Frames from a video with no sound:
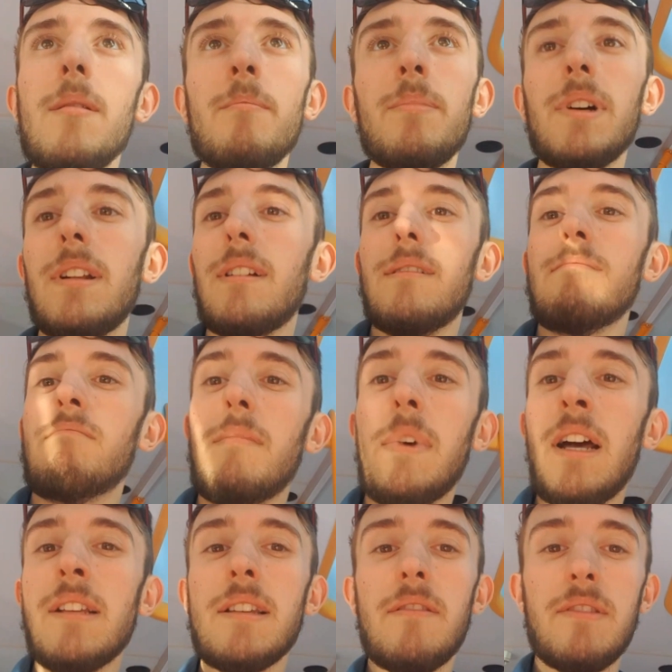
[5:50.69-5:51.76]
But
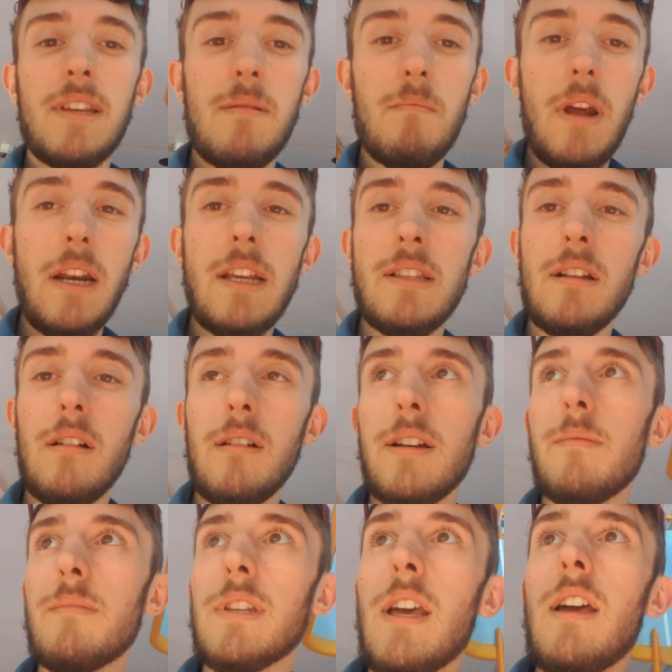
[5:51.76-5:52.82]
as I've said many
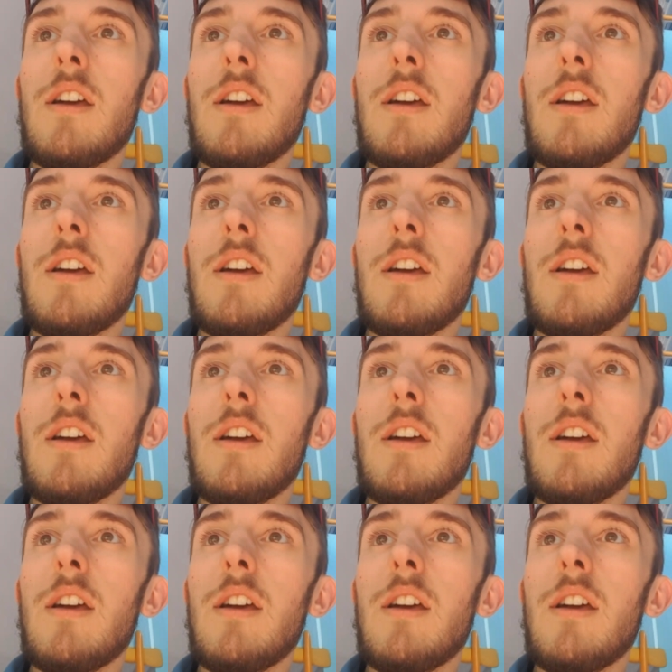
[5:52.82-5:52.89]
times,